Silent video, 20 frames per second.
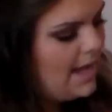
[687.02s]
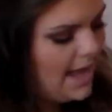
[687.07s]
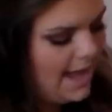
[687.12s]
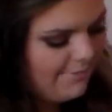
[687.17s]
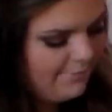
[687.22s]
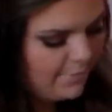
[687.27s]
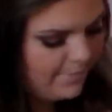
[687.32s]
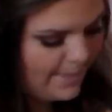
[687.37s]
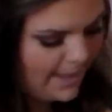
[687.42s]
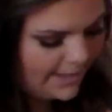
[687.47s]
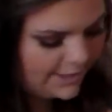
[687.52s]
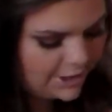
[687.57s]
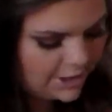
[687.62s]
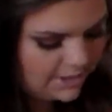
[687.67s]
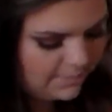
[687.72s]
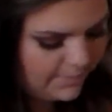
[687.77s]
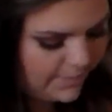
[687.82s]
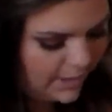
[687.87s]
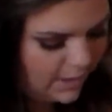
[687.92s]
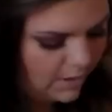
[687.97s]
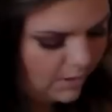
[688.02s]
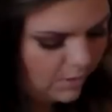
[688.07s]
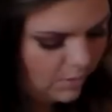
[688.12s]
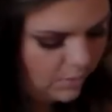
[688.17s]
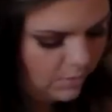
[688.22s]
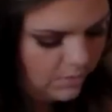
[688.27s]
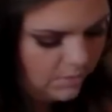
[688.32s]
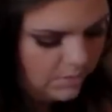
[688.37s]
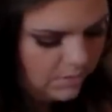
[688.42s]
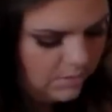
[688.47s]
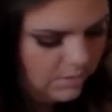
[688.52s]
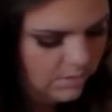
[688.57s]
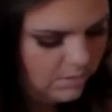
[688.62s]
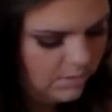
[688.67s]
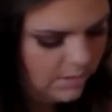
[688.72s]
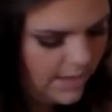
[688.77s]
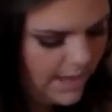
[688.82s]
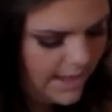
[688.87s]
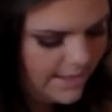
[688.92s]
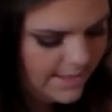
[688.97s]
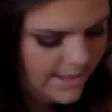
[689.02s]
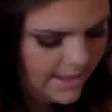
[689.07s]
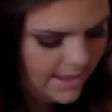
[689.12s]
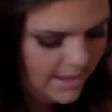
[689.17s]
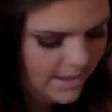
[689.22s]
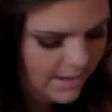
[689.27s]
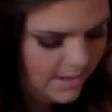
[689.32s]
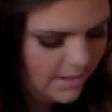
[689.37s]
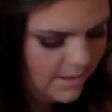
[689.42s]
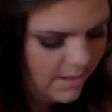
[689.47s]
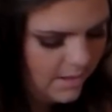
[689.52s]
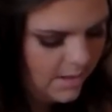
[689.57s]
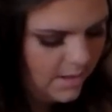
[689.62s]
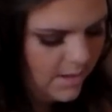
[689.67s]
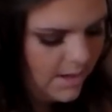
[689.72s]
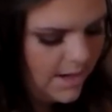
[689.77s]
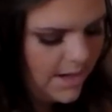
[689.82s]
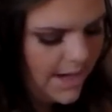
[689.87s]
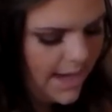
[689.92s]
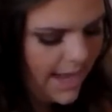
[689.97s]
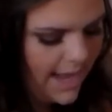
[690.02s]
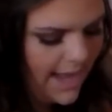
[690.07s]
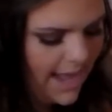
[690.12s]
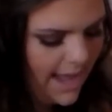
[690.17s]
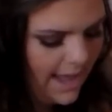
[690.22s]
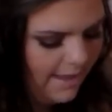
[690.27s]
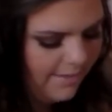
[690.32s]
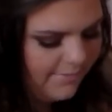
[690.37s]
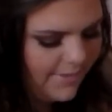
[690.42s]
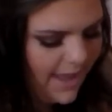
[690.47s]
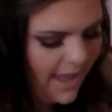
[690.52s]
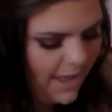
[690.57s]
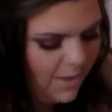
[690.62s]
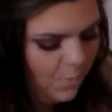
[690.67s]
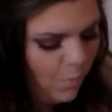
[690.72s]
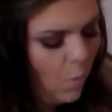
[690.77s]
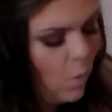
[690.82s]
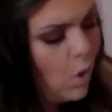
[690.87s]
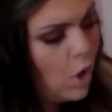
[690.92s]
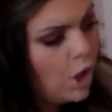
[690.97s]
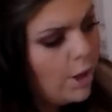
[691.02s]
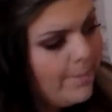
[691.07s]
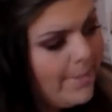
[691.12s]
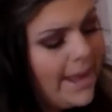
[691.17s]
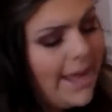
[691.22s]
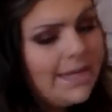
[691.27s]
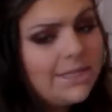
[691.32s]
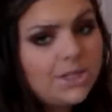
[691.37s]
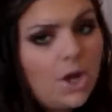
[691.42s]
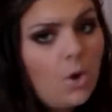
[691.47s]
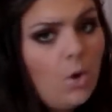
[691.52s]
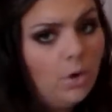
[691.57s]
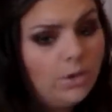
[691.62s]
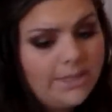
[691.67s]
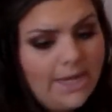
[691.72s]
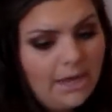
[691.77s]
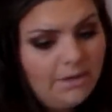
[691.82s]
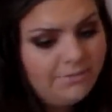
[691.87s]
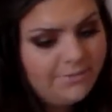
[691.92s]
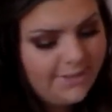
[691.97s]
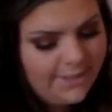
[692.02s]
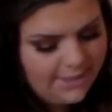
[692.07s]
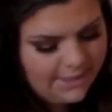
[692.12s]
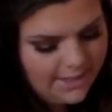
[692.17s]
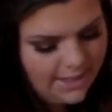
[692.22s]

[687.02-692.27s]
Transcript: have a matching bow, and then I have a warm and a cold outfit.